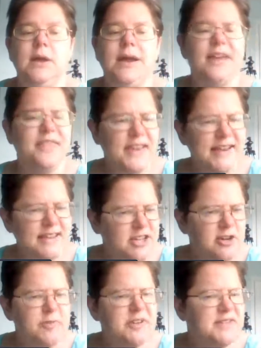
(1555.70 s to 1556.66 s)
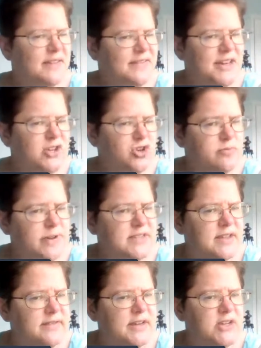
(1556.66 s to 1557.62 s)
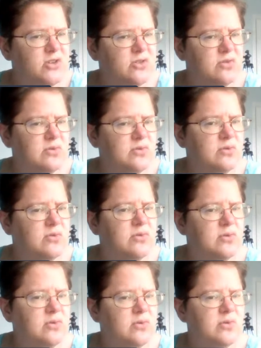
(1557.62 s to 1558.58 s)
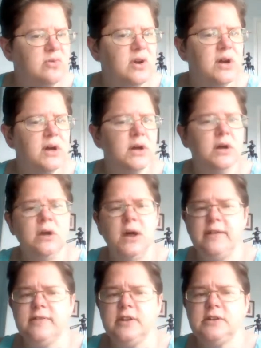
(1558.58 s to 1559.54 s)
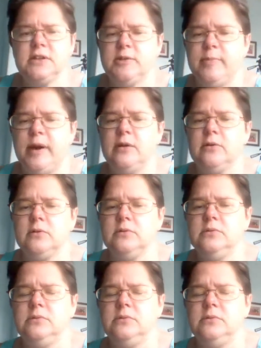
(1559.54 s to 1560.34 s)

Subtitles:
I think it's going to be 72 by 72. I haven't looked at the pattern.